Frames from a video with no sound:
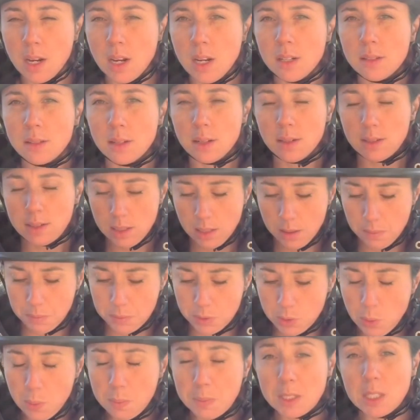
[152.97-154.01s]
So it's the
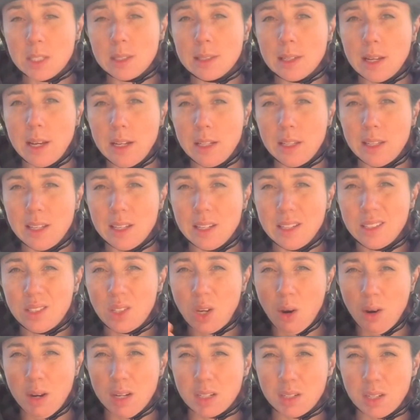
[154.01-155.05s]
absorbent side that is
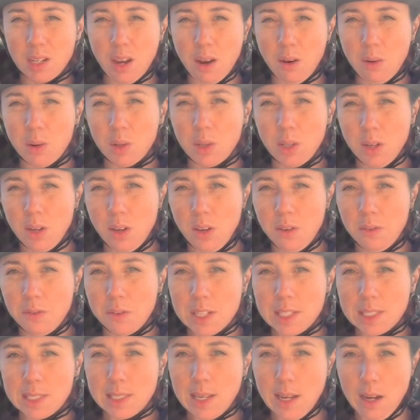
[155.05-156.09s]
going to go on the hoof
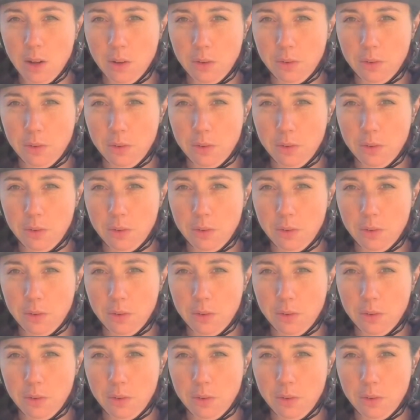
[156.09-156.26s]
itself.